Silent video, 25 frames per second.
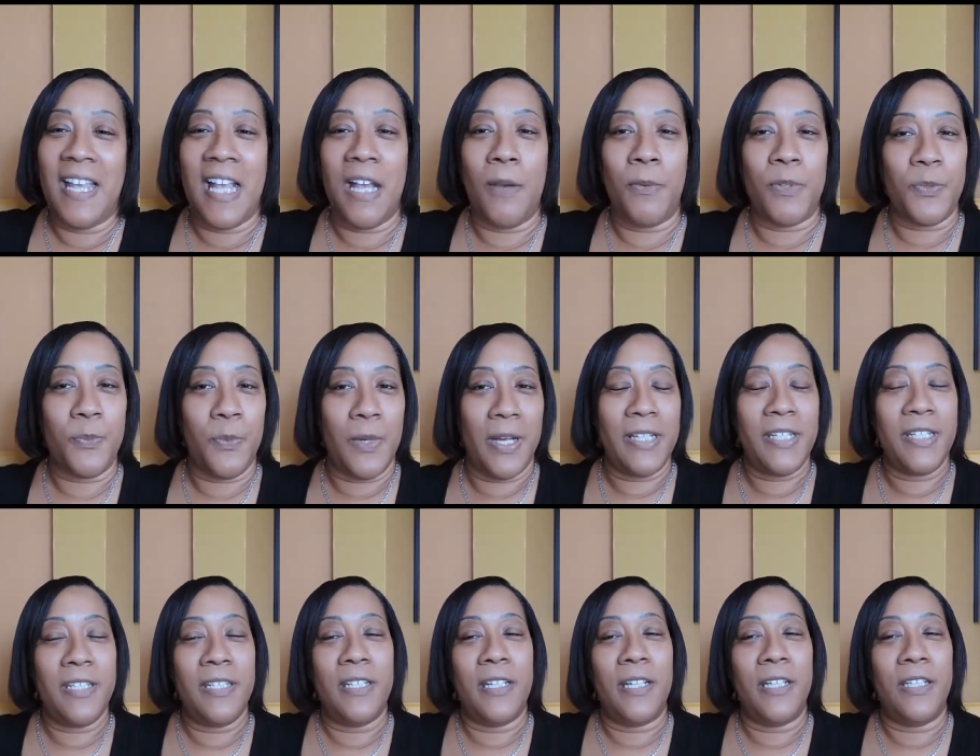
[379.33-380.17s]
I was
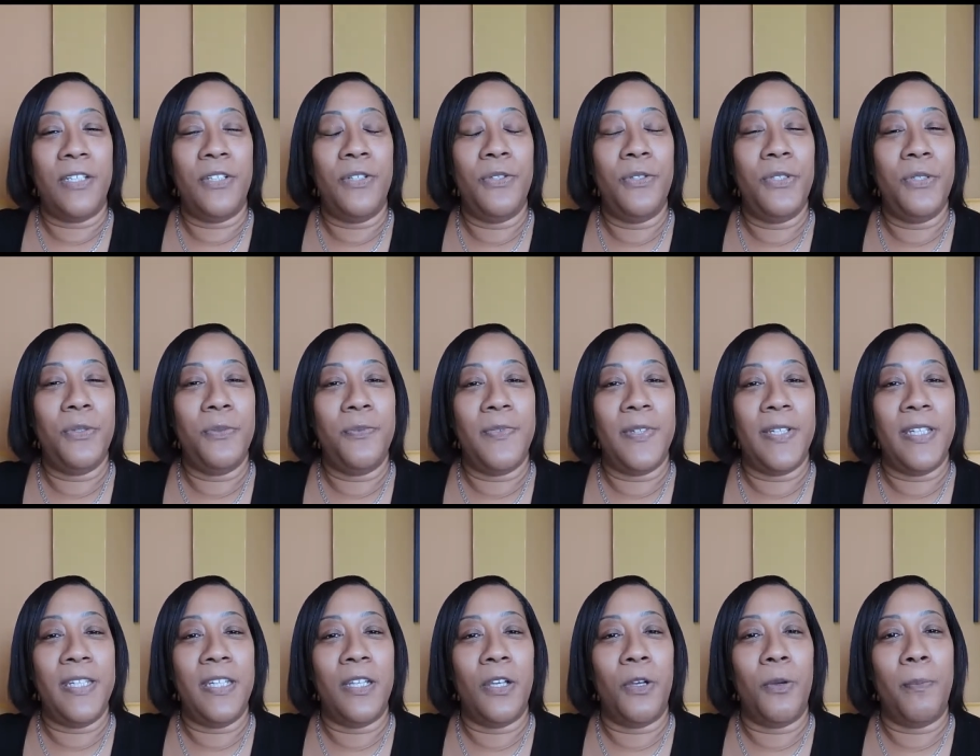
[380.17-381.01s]
watching a YouTube
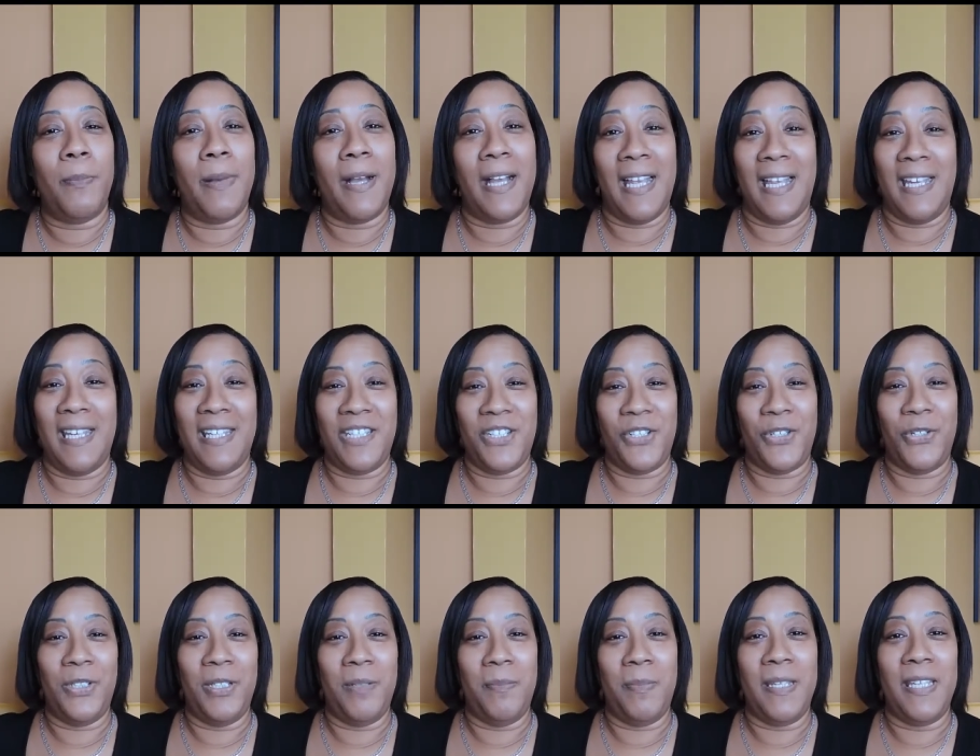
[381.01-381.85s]
video by
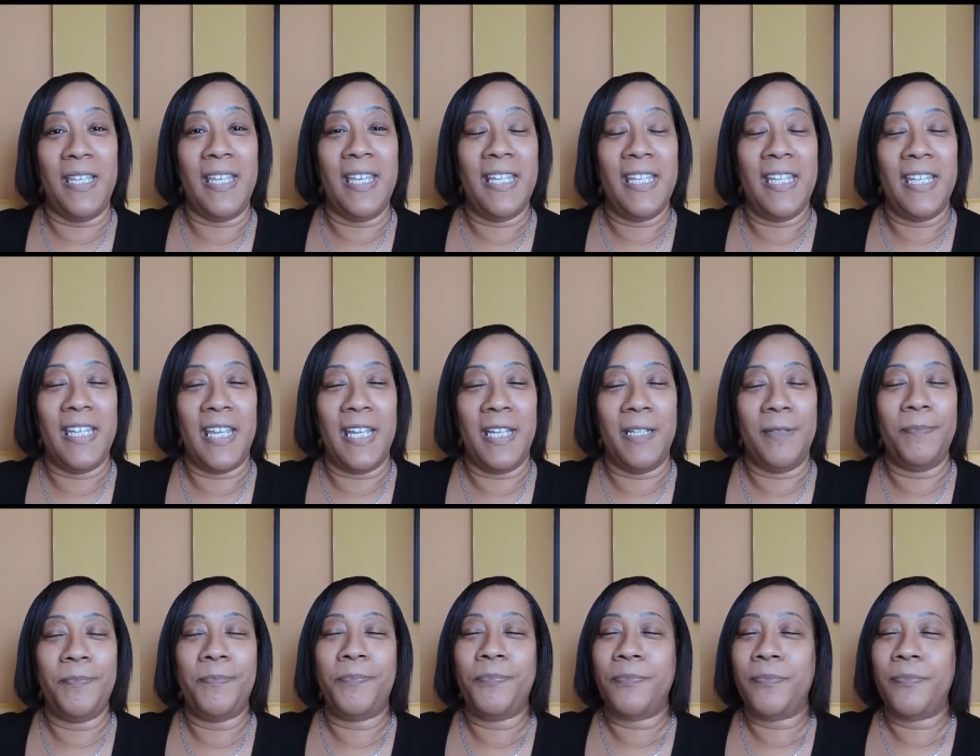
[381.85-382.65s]
Shirley B. Eniang.